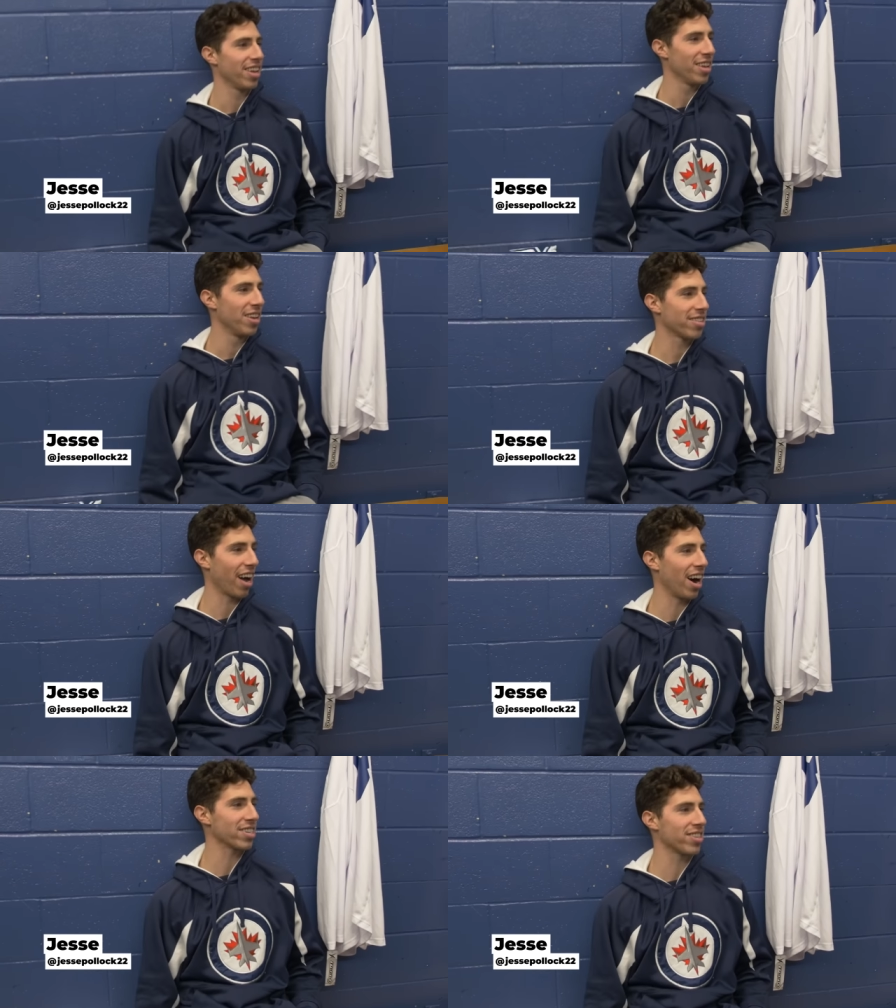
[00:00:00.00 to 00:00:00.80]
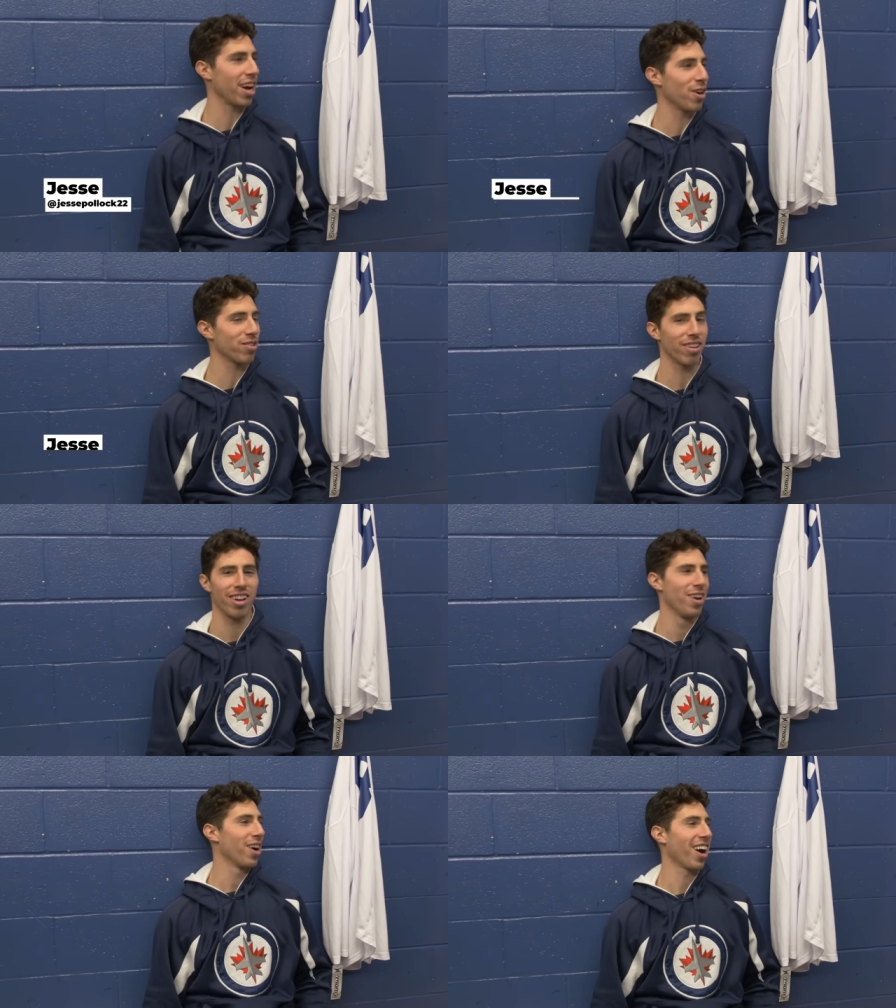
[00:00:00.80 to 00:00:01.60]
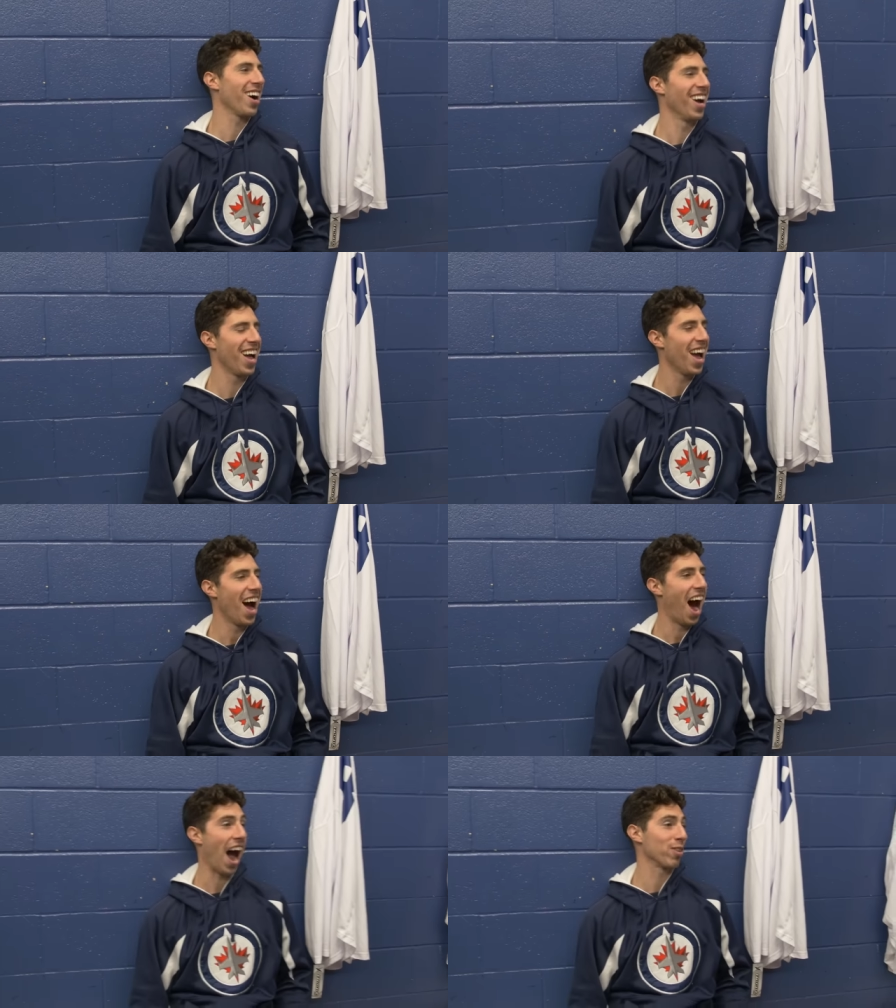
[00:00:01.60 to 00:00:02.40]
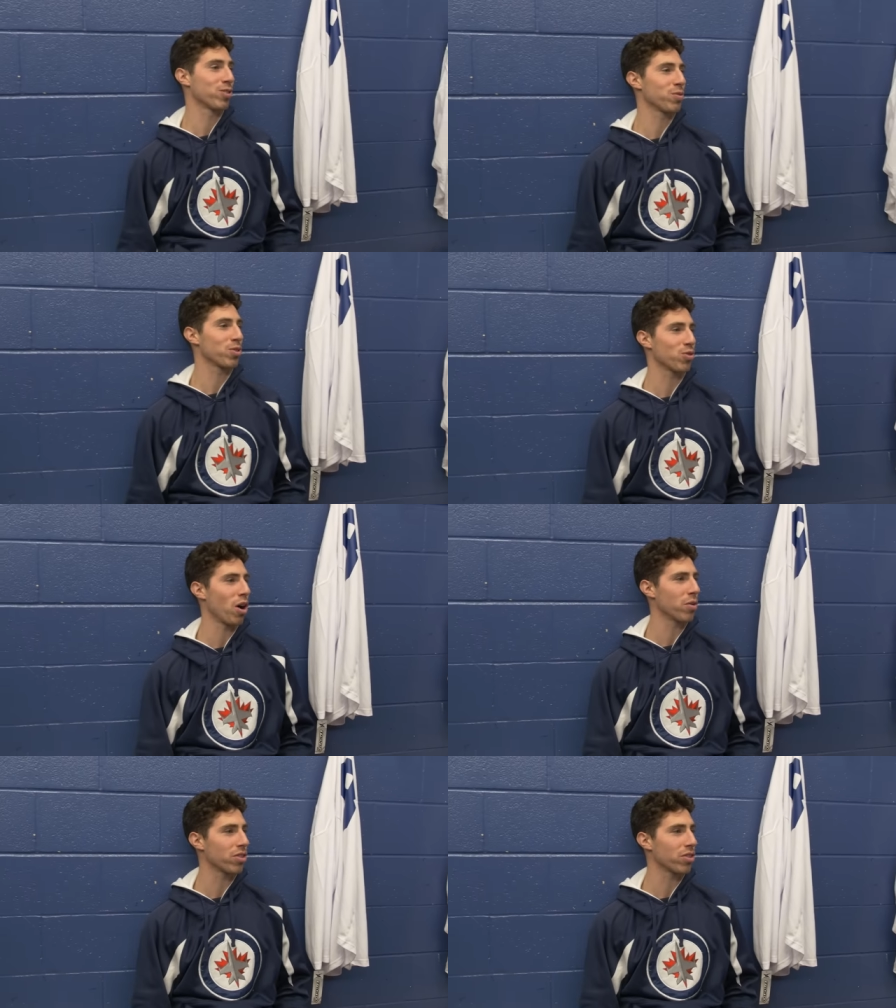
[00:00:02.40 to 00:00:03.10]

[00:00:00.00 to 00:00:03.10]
Yo. tongues out. I don't see what's wrong